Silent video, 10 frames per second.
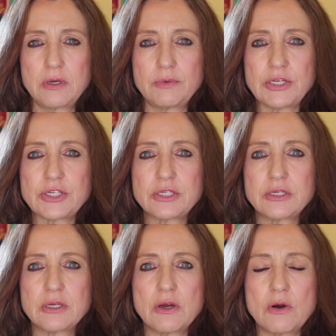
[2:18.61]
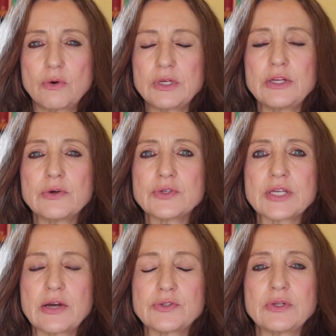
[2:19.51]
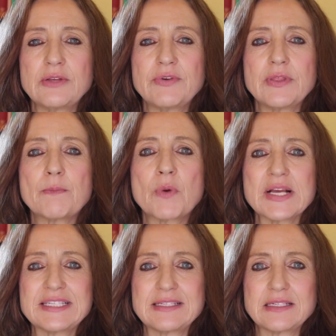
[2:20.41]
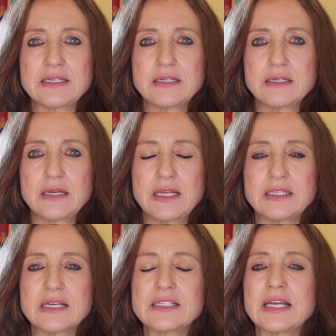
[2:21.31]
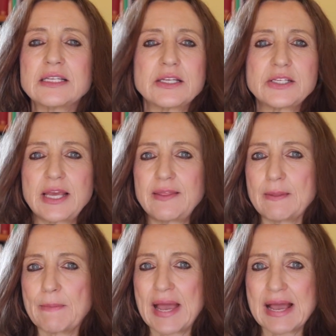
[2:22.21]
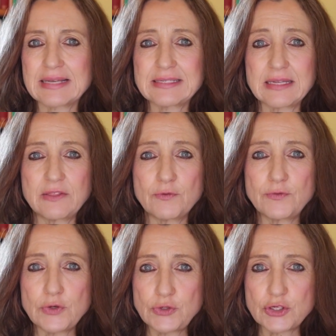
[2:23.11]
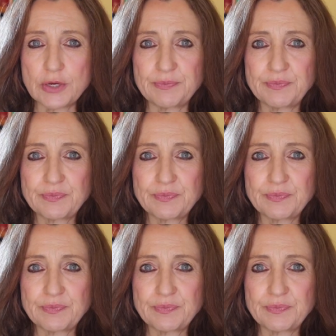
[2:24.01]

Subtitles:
which only knows how to live in the present and doesn't entertain the past and the future?